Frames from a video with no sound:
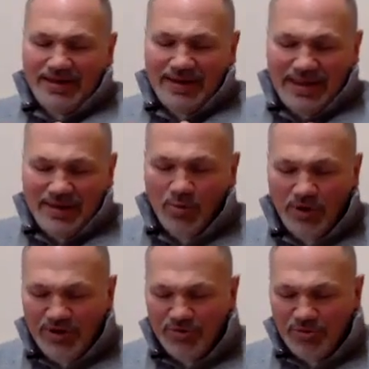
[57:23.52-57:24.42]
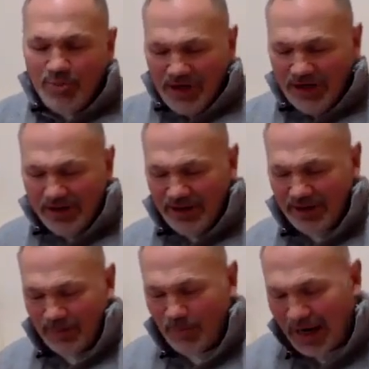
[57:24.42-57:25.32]
it would have
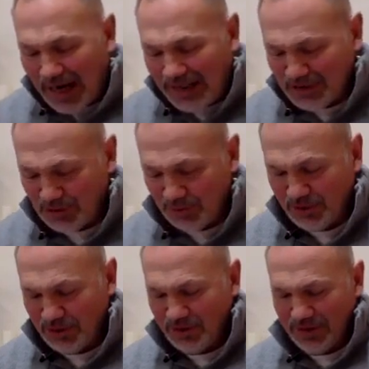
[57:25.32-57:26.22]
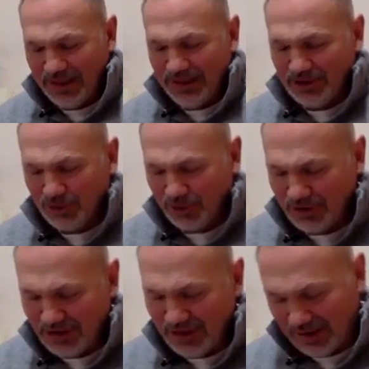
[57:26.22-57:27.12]
been possible, and
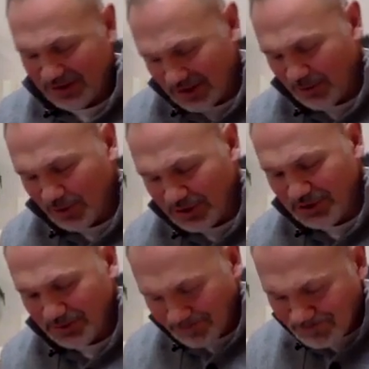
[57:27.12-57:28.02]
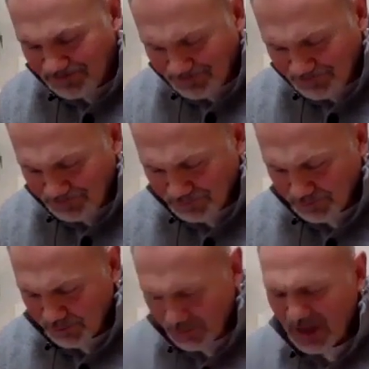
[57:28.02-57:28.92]
historians tell us it was
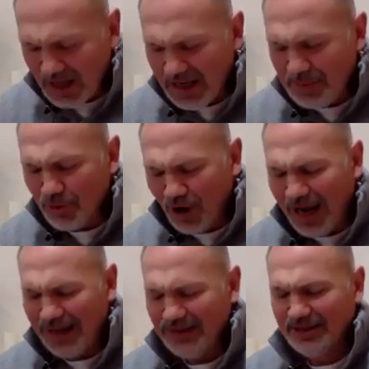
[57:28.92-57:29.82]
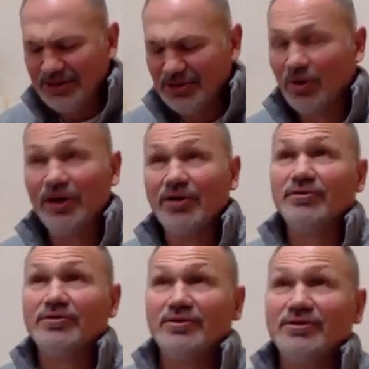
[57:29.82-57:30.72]
a practice
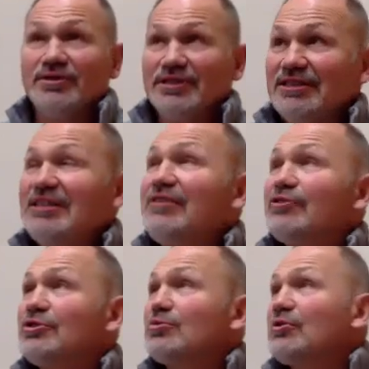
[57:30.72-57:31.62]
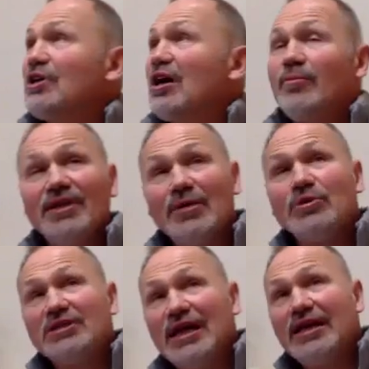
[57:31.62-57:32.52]
where deceivers would come and they
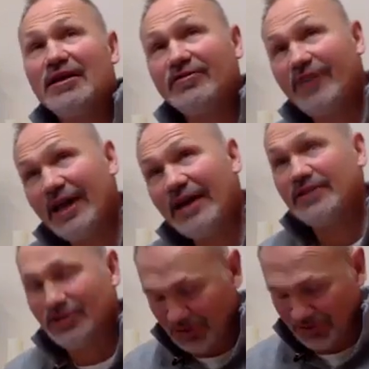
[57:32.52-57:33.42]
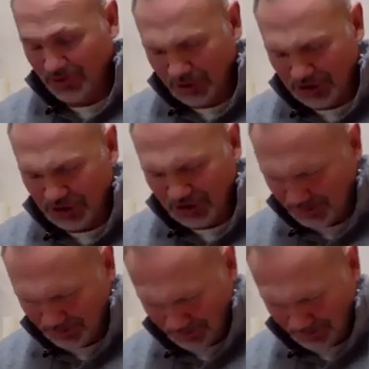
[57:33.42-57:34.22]
would take advantage of Christian